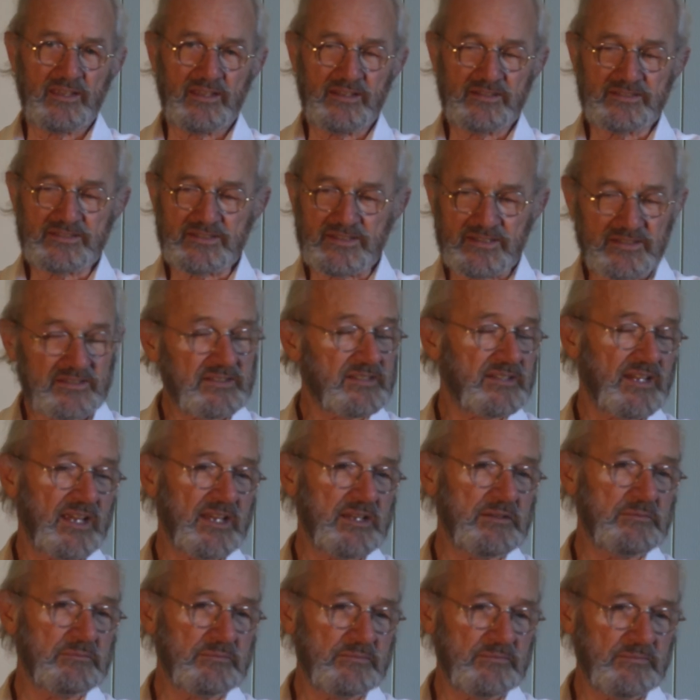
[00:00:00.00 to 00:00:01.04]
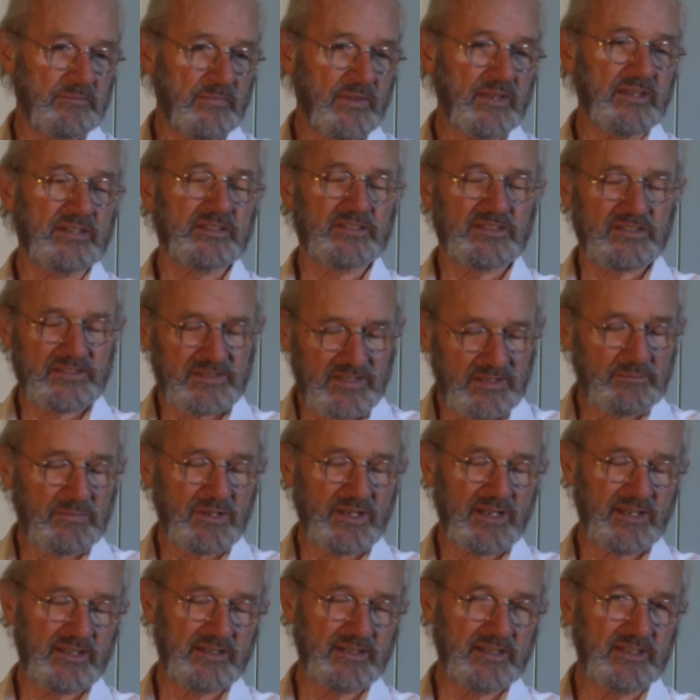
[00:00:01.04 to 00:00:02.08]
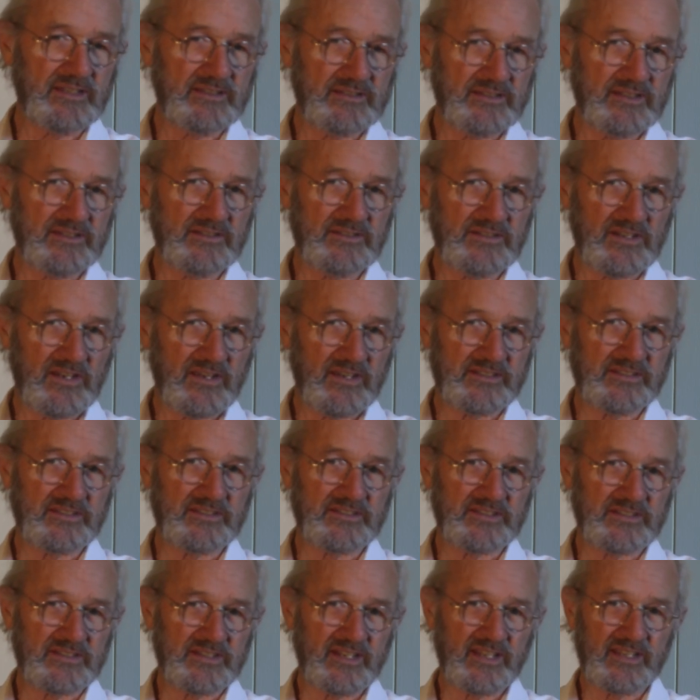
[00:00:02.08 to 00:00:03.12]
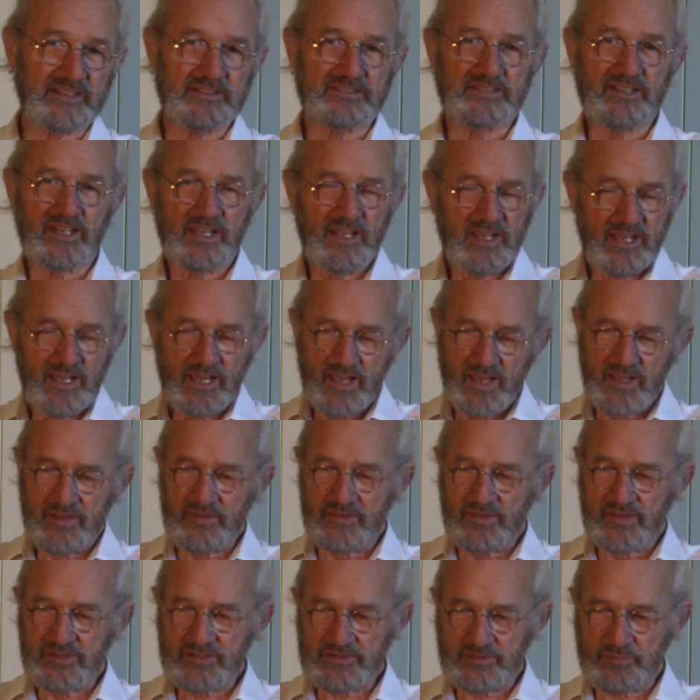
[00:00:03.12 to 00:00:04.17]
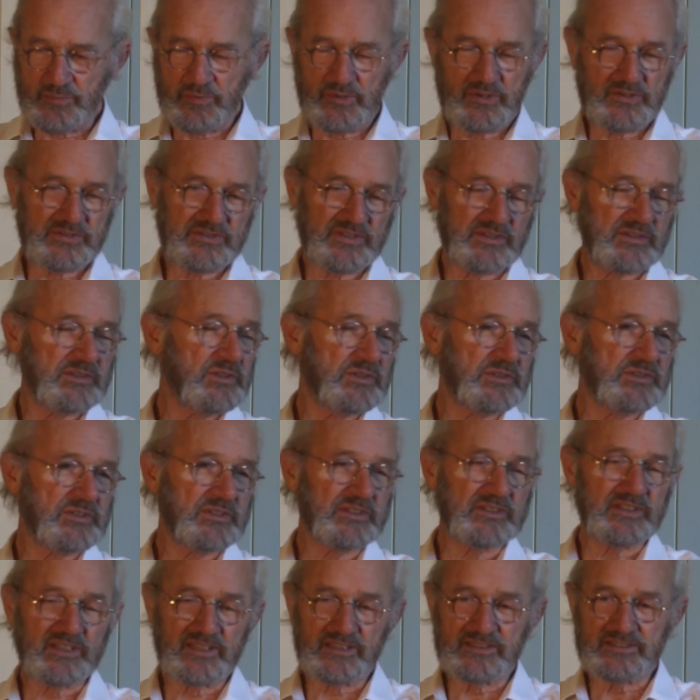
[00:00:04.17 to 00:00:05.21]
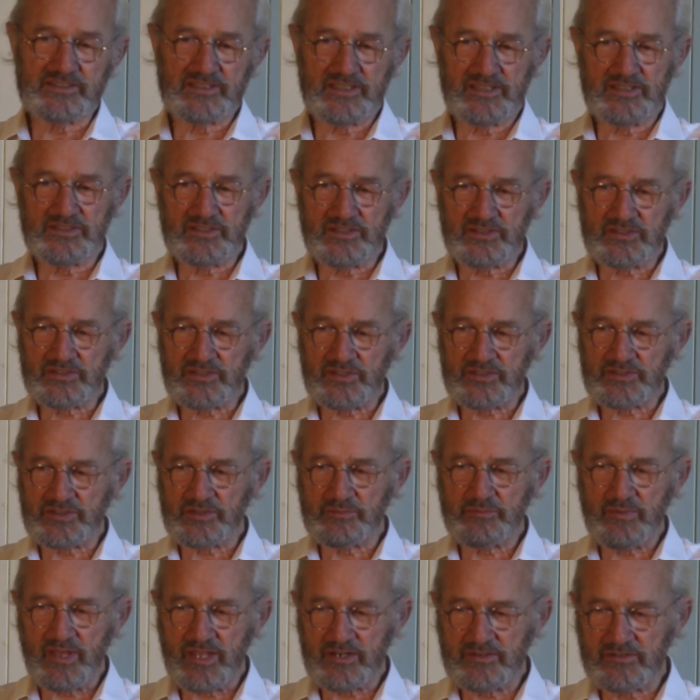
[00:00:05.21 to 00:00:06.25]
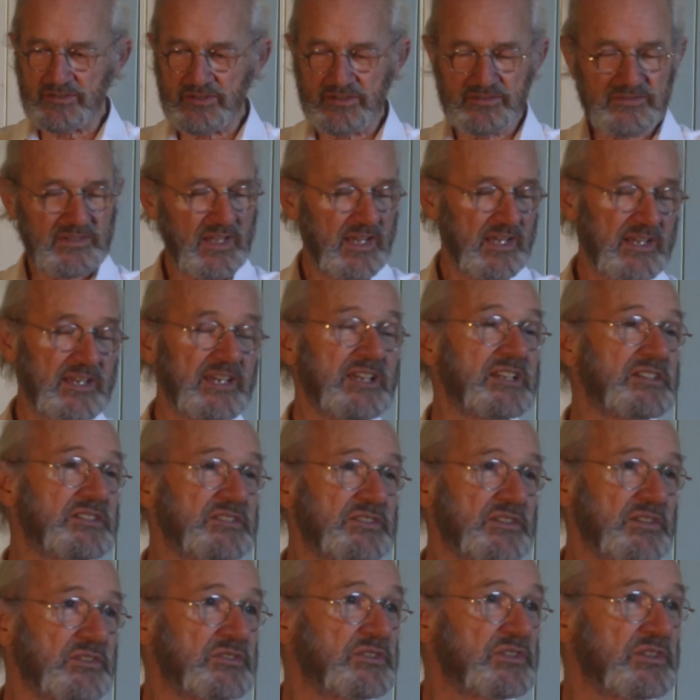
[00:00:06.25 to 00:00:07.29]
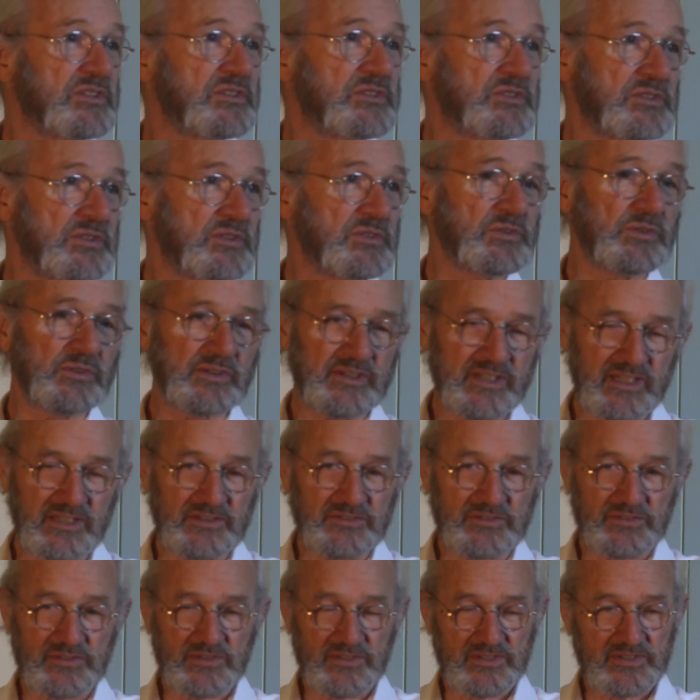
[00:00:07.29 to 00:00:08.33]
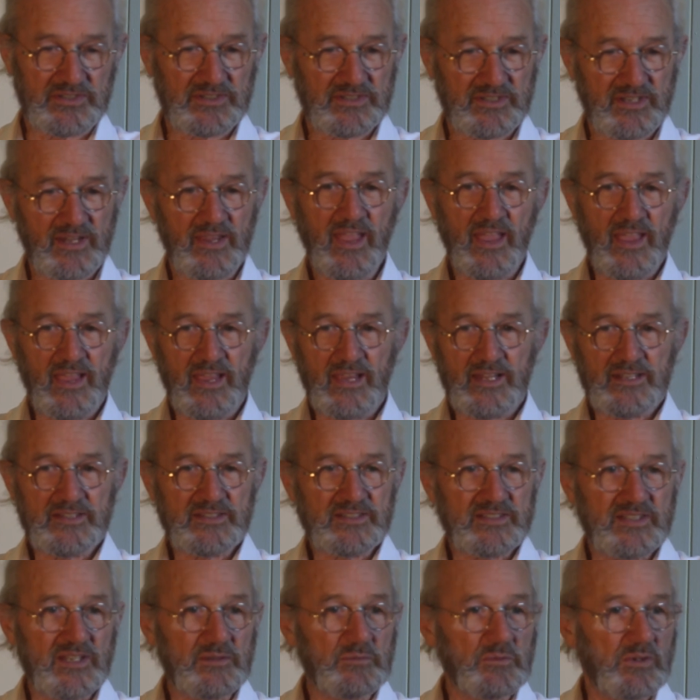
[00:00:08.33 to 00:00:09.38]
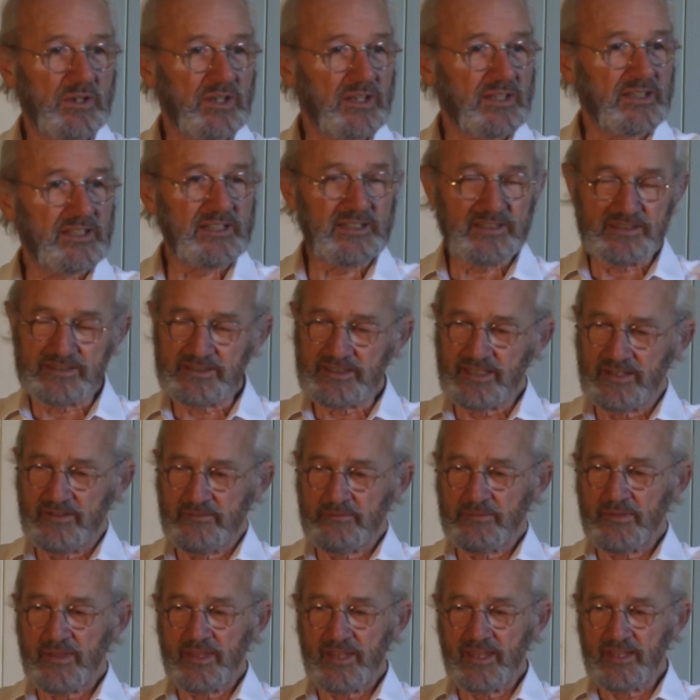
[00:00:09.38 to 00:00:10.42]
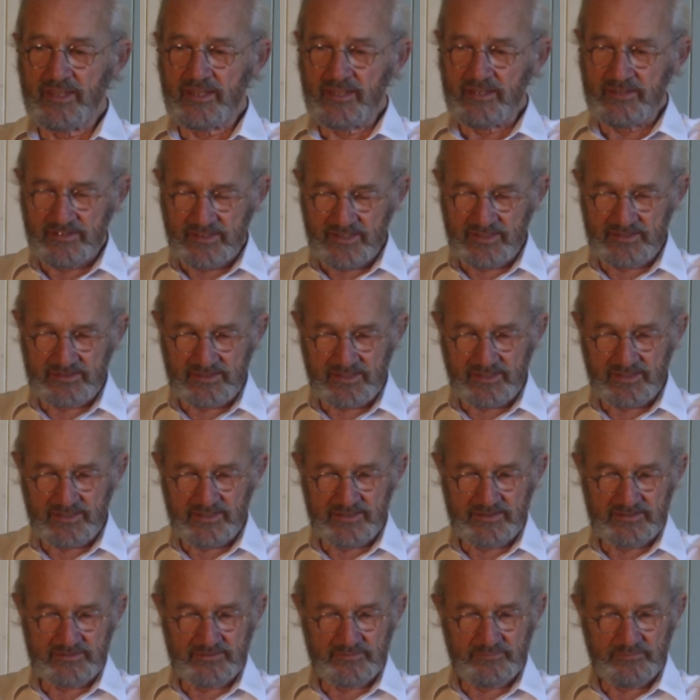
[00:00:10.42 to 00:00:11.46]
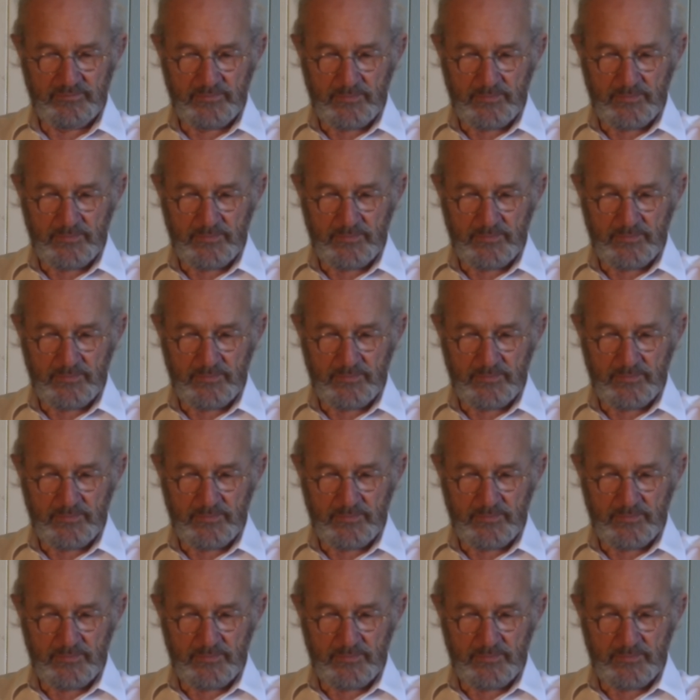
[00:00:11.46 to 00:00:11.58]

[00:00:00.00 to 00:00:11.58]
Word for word: is the same, is similar in the United States, and this persecution continues as a matter of institutional interest. Similarly, uh, in the